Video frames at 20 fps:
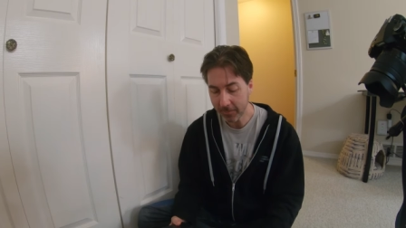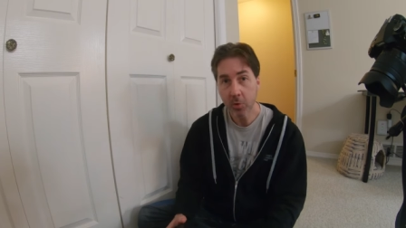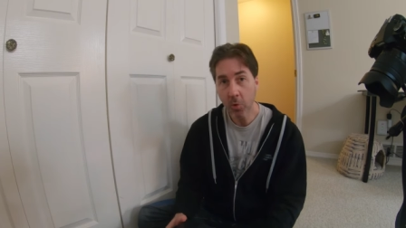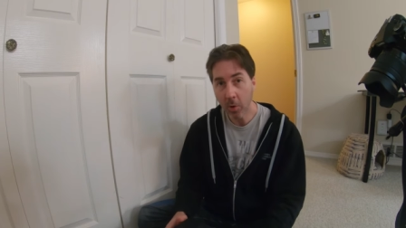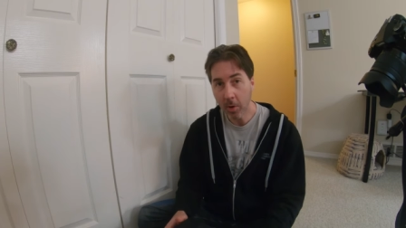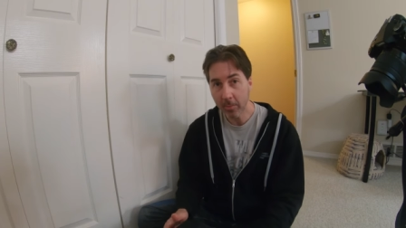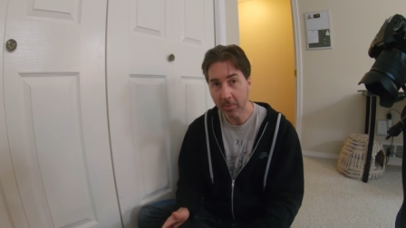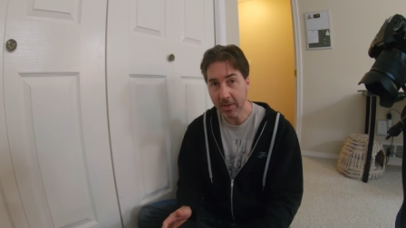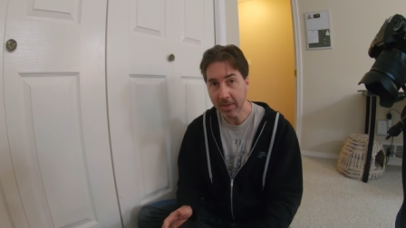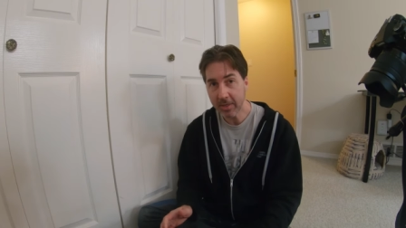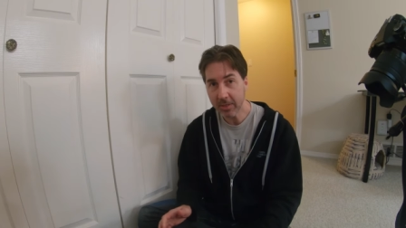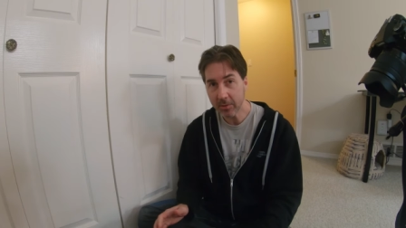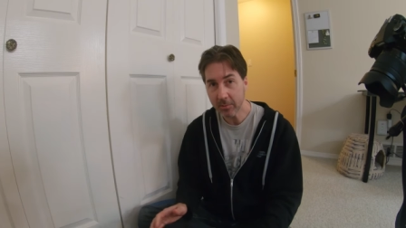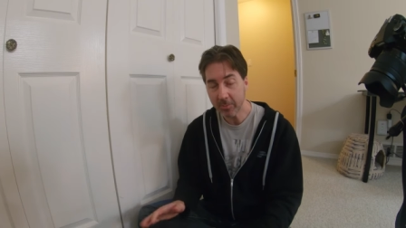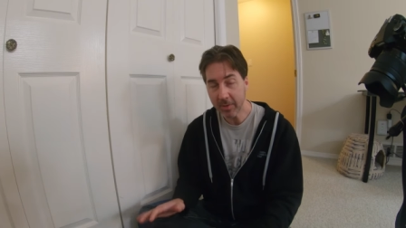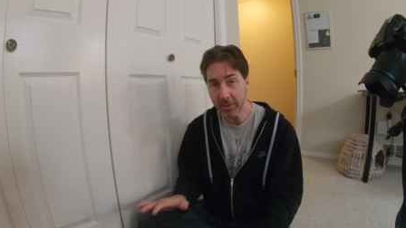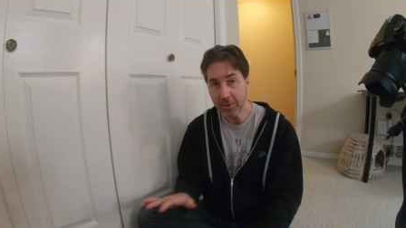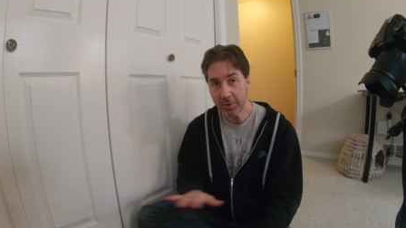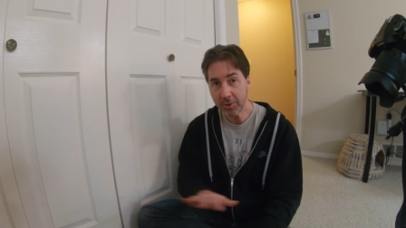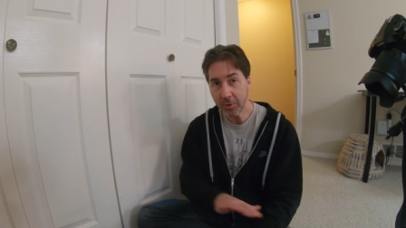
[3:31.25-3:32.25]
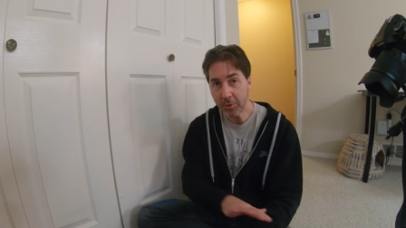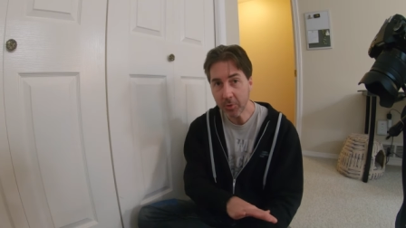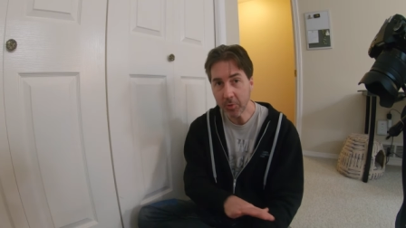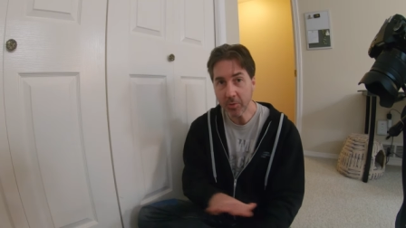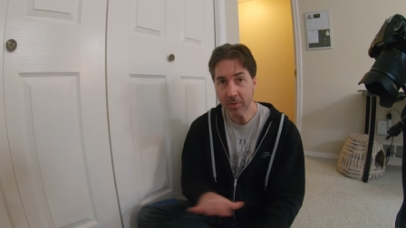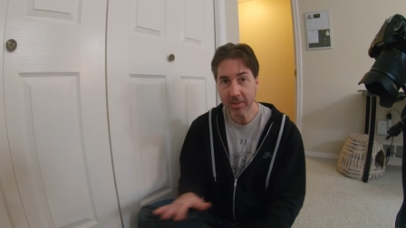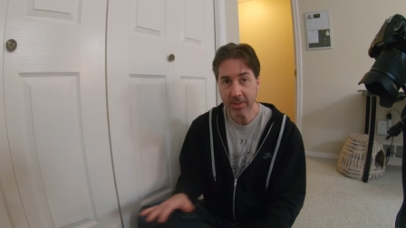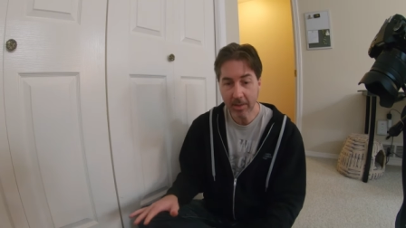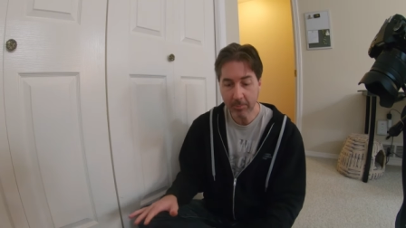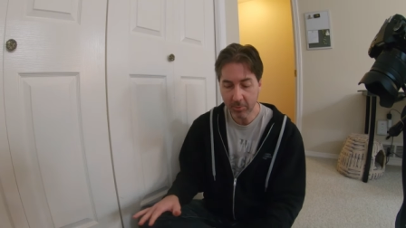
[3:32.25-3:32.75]
Normally this would be
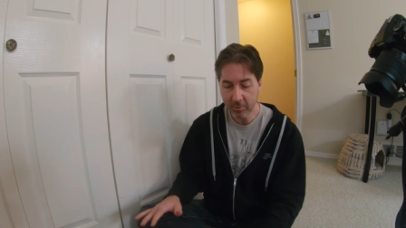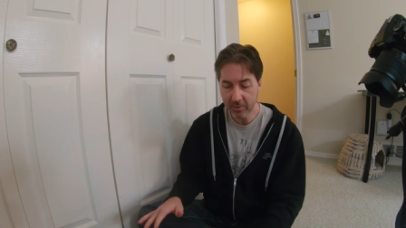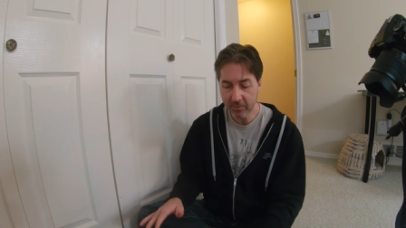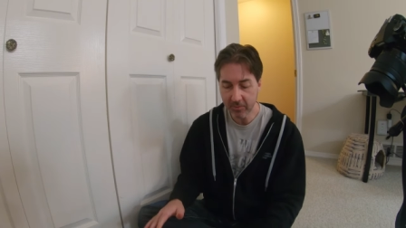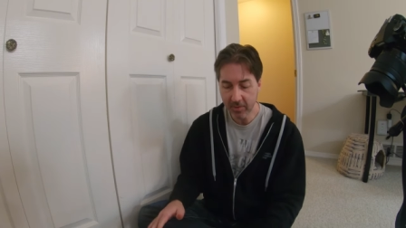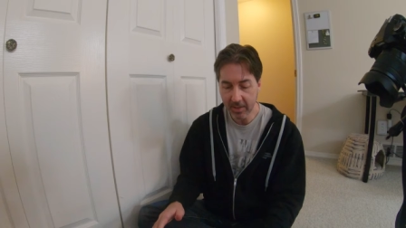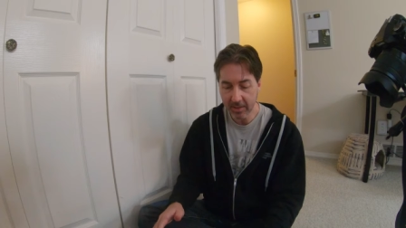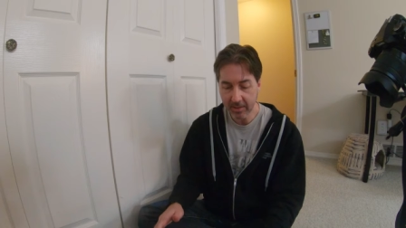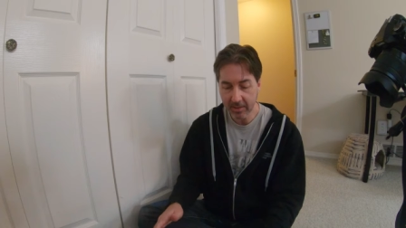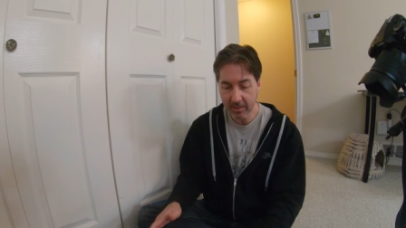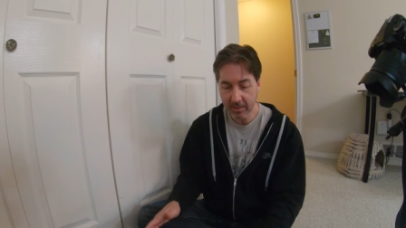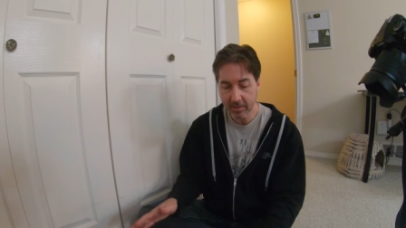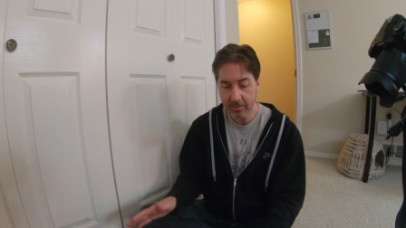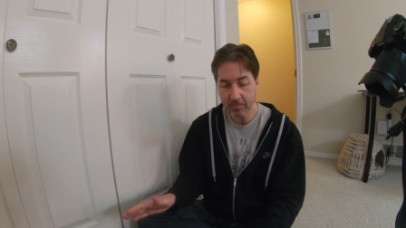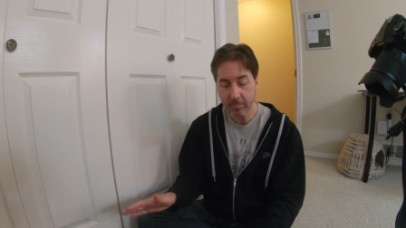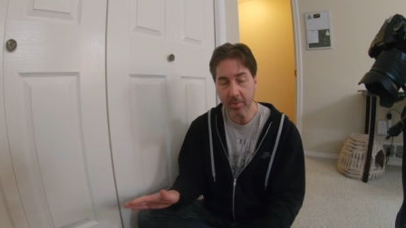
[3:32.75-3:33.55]
two separate devices,